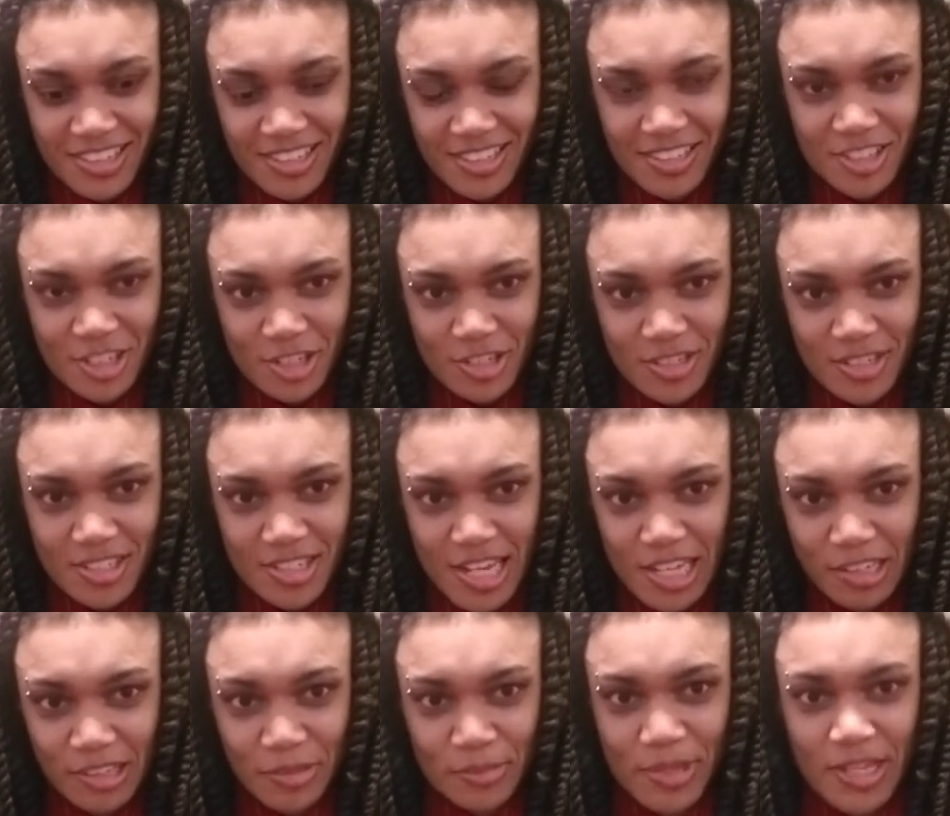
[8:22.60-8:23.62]
just
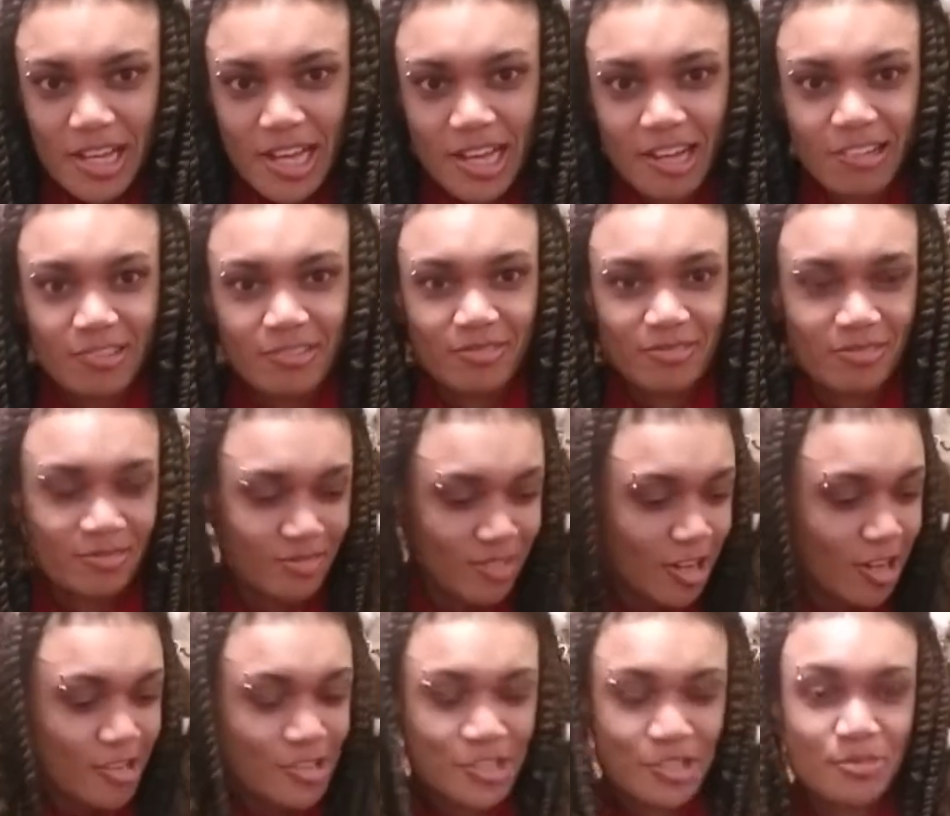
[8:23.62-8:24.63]
telling me how
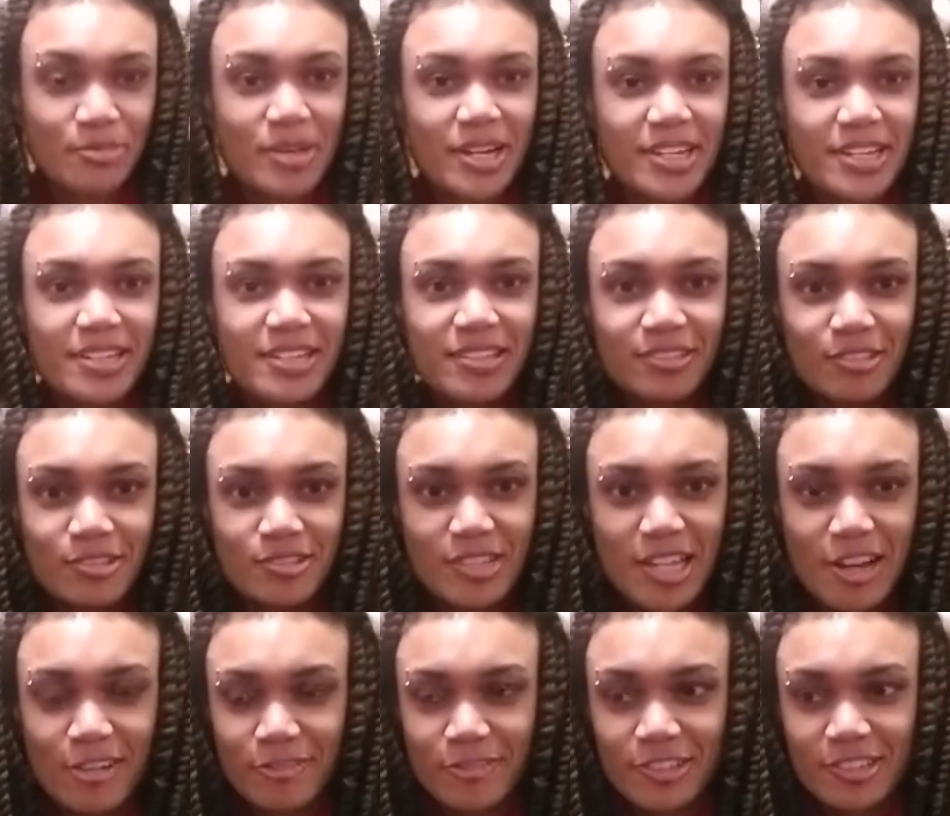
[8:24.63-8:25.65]
awesome my
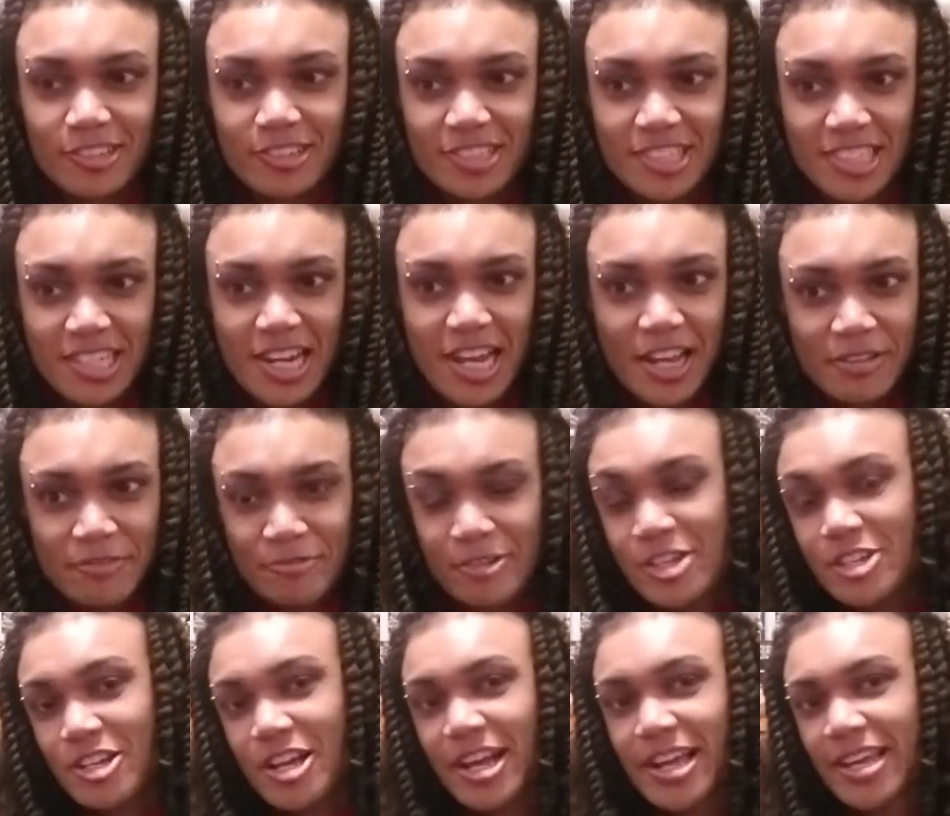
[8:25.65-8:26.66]
outfit looked, and I
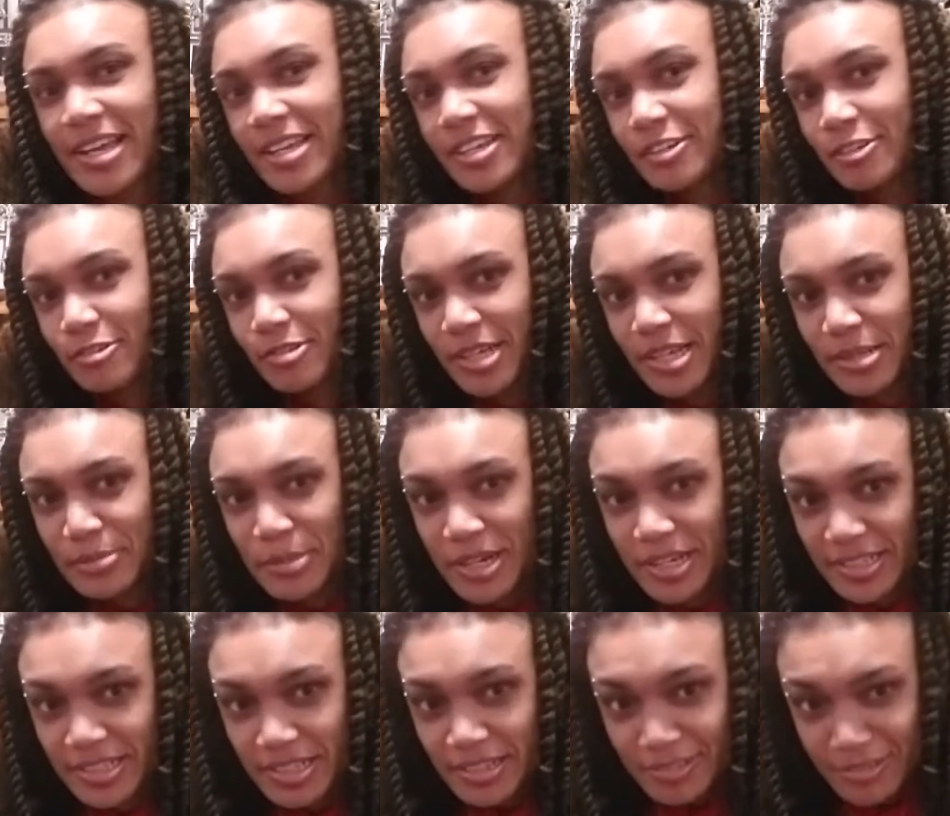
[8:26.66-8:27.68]
wish I had a goat head
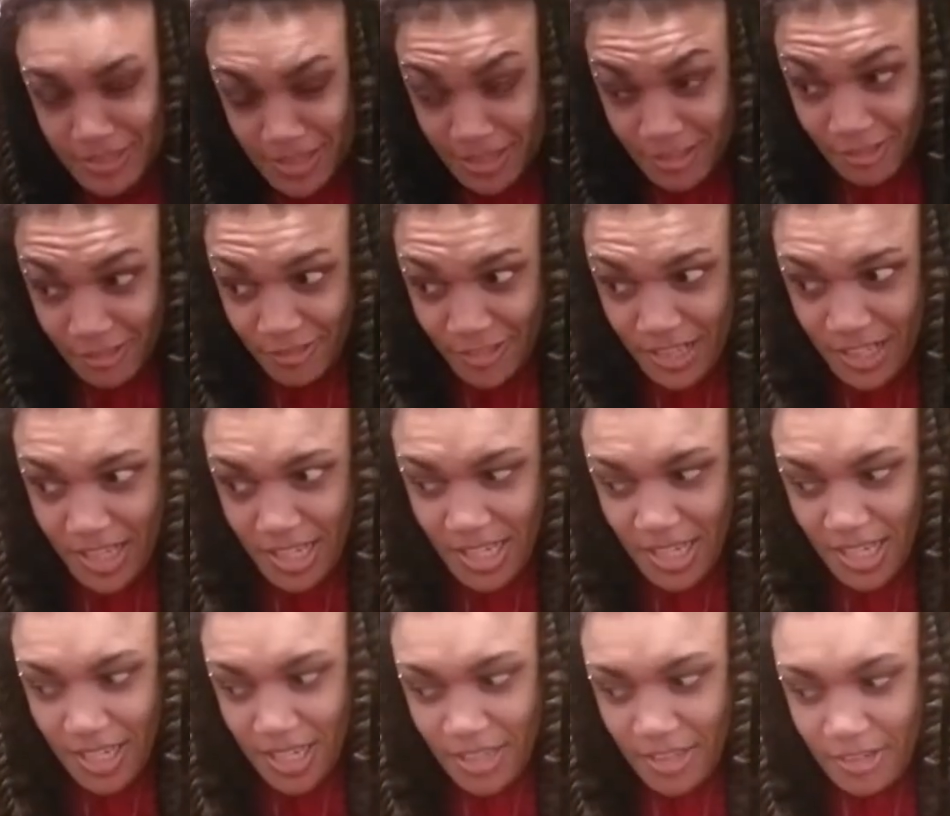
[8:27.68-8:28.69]
myself.
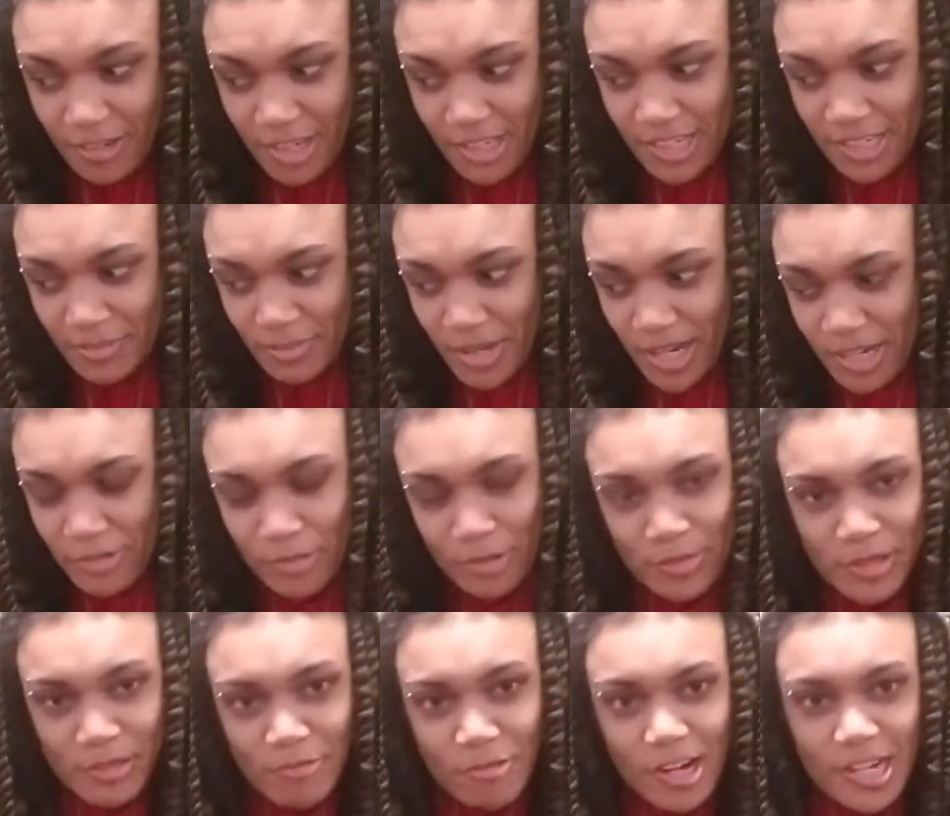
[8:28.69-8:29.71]
Granted, mine would be
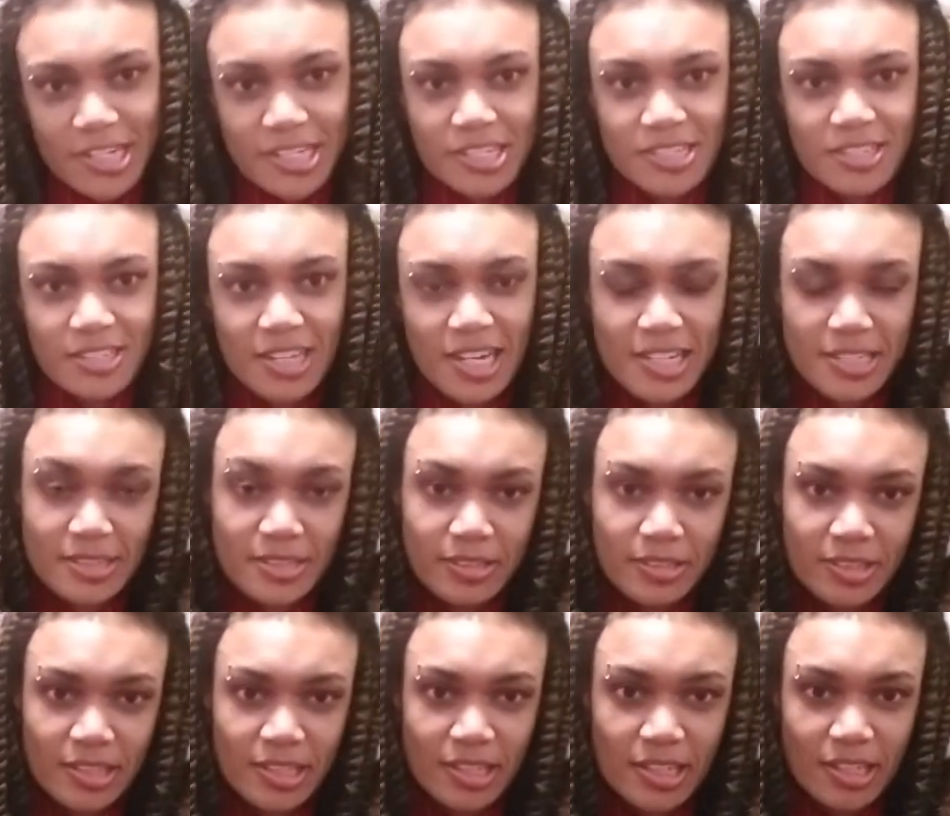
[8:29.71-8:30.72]
white,
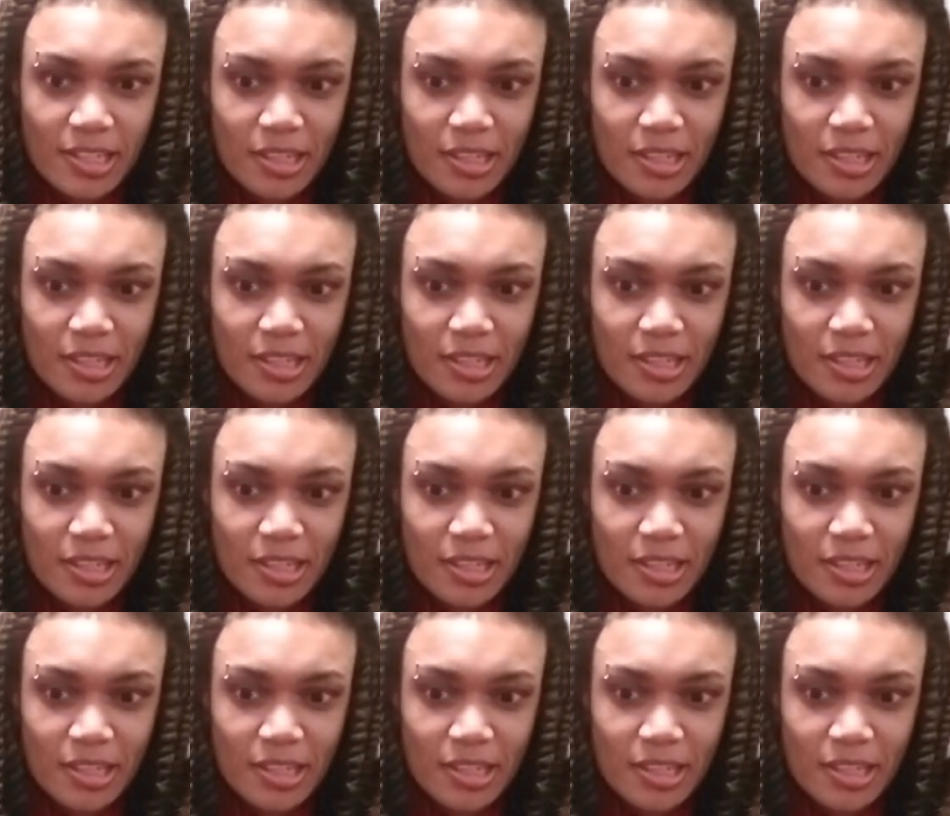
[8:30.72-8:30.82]
ideally.